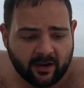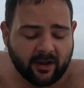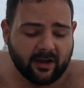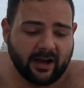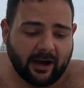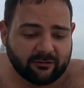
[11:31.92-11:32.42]

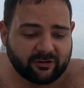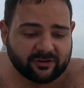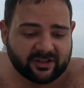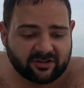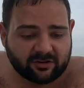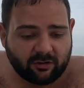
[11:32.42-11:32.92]
How
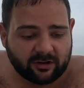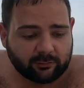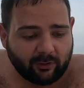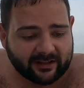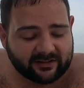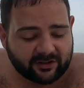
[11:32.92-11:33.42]
does a
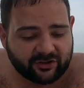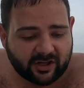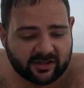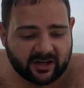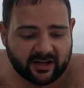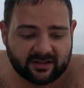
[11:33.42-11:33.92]
saltwater
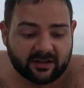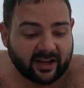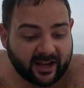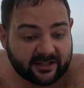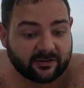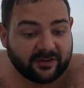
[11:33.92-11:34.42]
generator
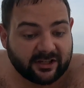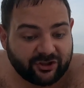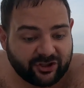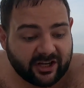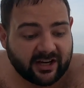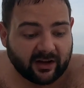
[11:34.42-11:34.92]

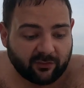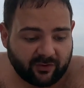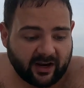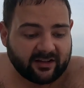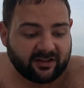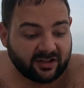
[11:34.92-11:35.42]
SVG
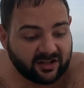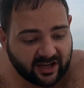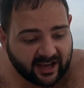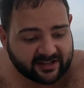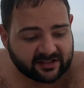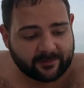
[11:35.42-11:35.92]
affect
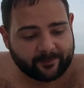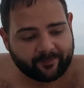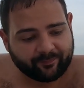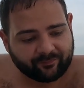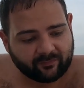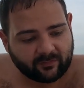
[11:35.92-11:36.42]
TDS?
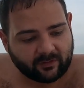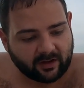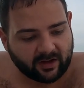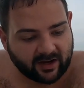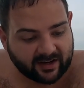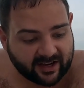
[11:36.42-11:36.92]

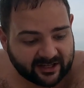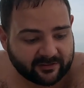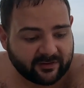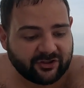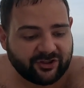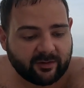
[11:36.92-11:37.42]
An
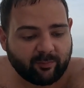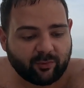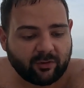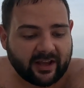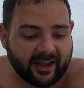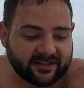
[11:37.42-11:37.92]
SVG
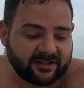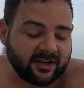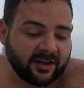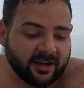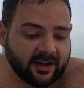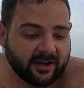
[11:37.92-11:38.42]
pool adds
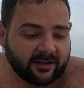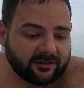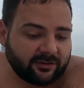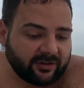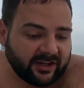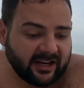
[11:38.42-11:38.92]

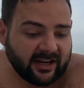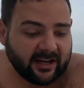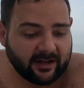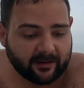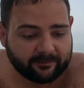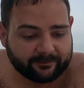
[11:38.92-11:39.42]

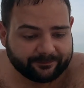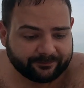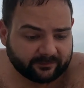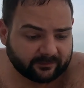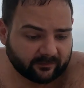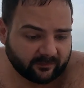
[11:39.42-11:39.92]

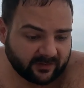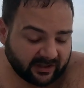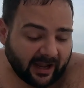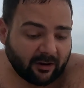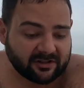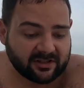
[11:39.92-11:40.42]

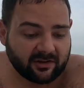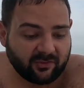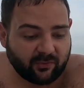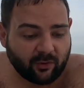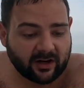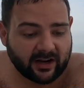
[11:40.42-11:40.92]

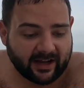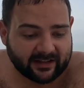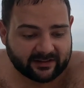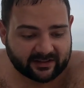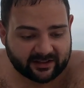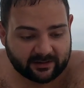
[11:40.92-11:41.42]

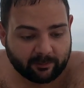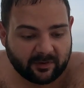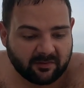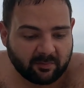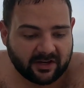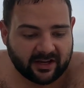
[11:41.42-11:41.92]
3,400
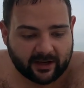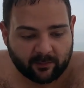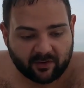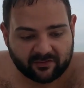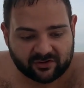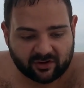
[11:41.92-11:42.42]

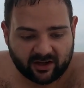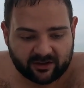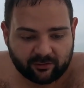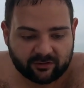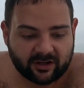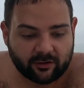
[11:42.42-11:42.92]
ppm of
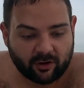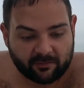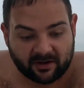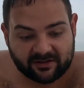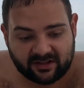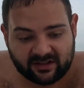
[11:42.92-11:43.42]
salt to the
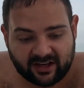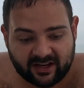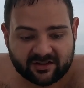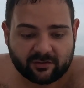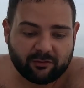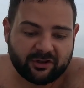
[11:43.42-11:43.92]
normal
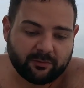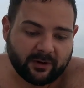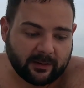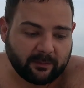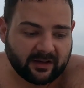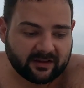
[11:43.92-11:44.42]
TDS, which
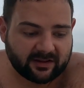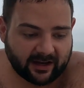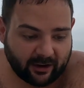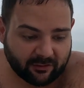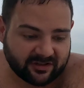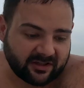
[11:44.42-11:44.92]
may be
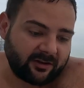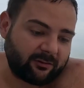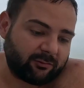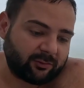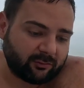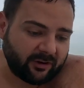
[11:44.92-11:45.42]
1,000
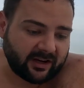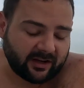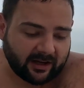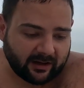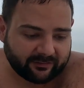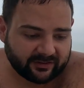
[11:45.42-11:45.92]
to
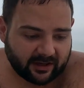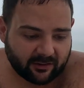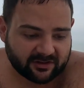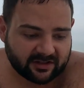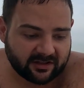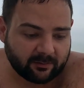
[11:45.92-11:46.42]

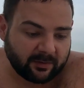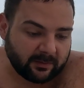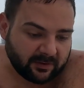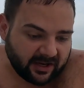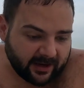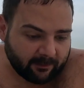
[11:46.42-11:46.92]

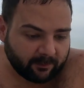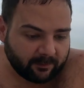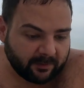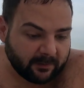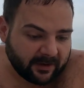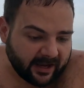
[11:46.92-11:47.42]
2,500
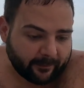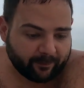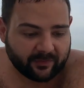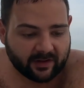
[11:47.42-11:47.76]
ppm.